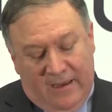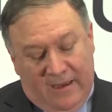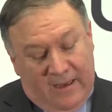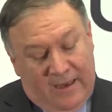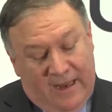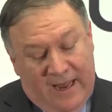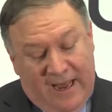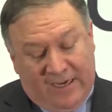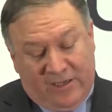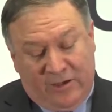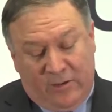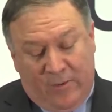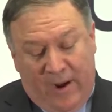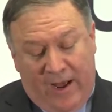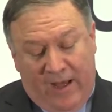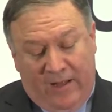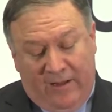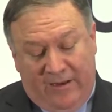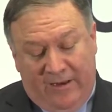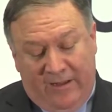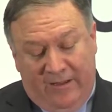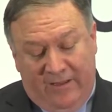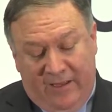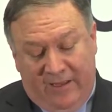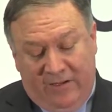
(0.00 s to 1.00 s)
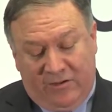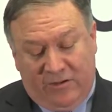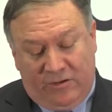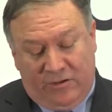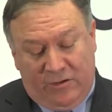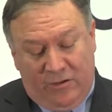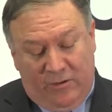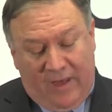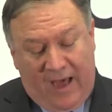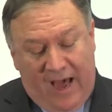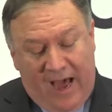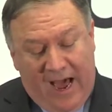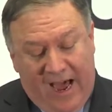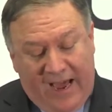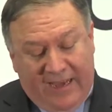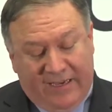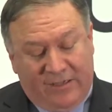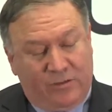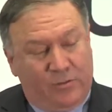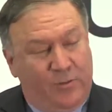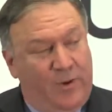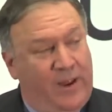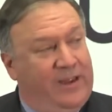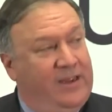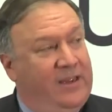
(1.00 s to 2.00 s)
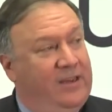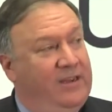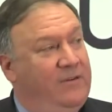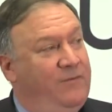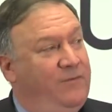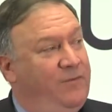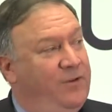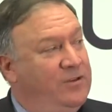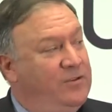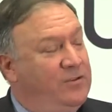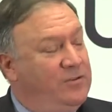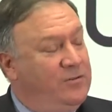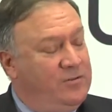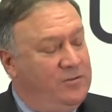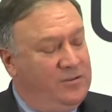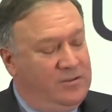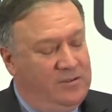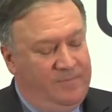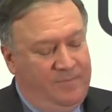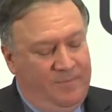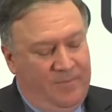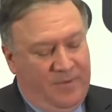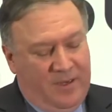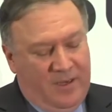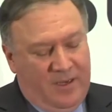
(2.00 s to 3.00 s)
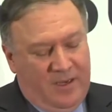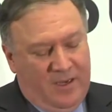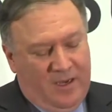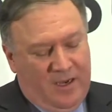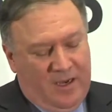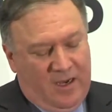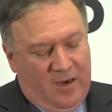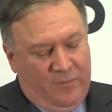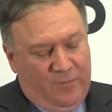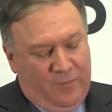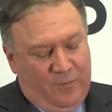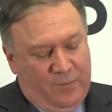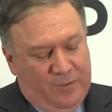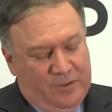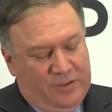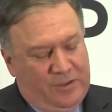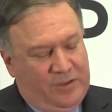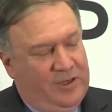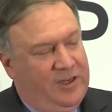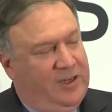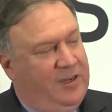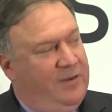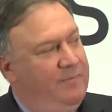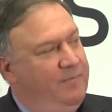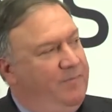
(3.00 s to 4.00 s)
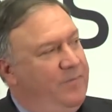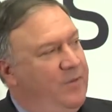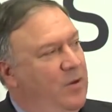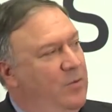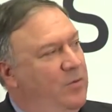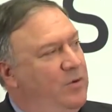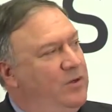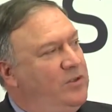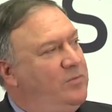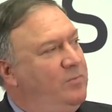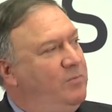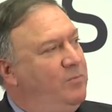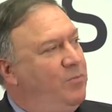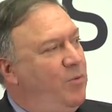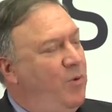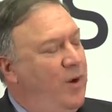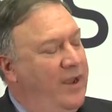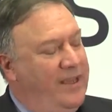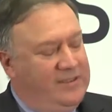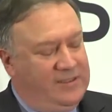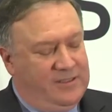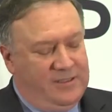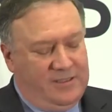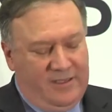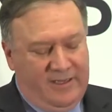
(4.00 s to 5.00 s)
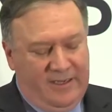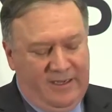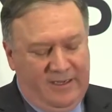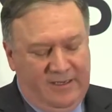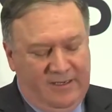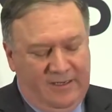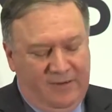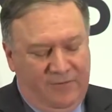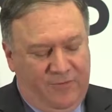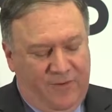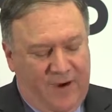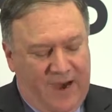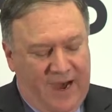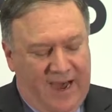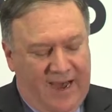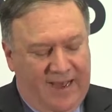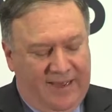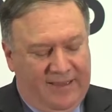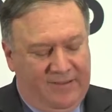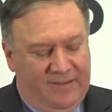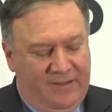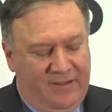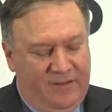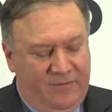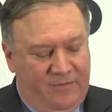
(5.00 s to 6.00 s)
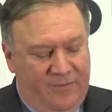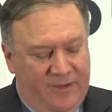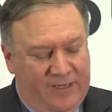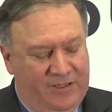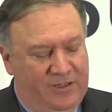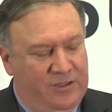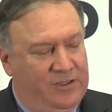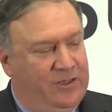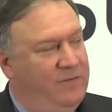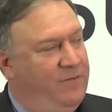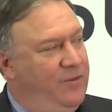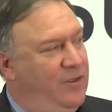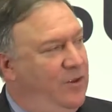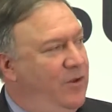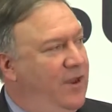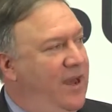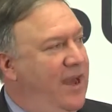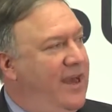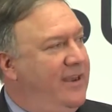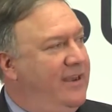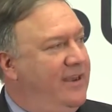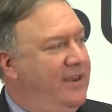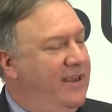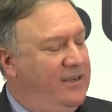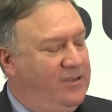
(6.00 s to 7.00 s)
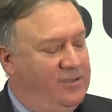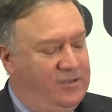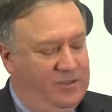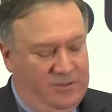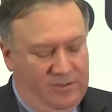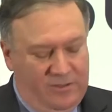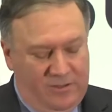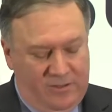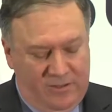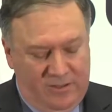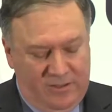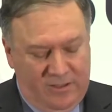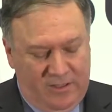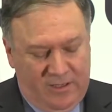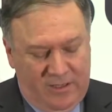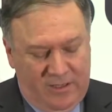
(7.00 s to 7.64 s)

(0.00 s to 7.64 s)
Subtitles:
In actuality, these are two of the highest-ranking officials of a regime which brazenly defies the vision of the United Nations,